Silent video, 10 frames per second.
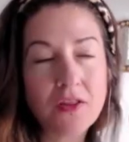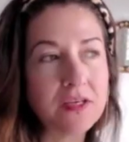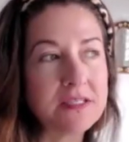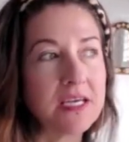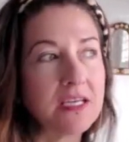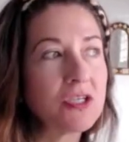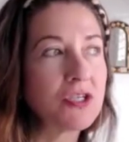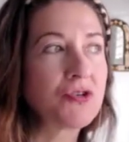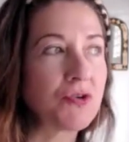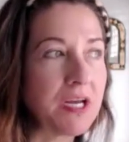this
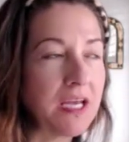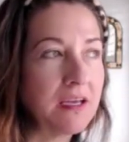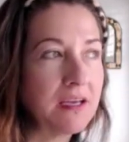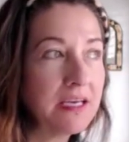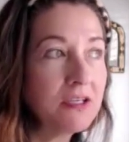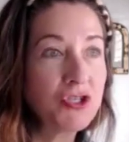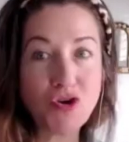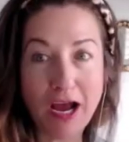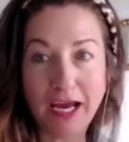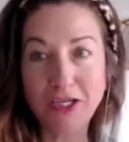industry is
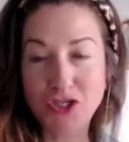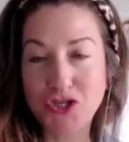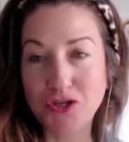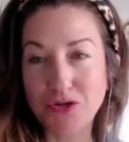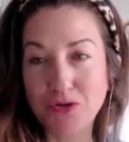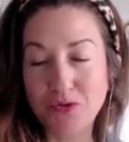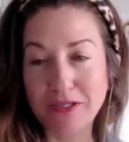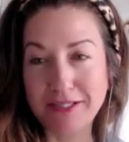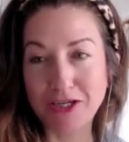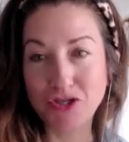trying to
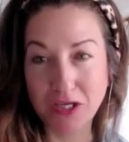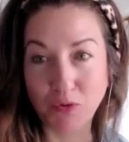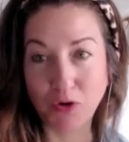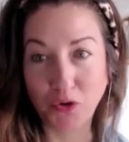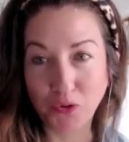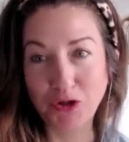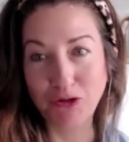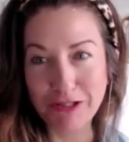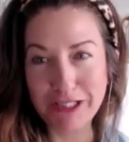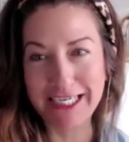essentially
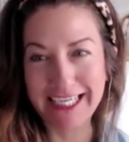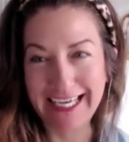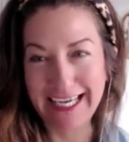recruit,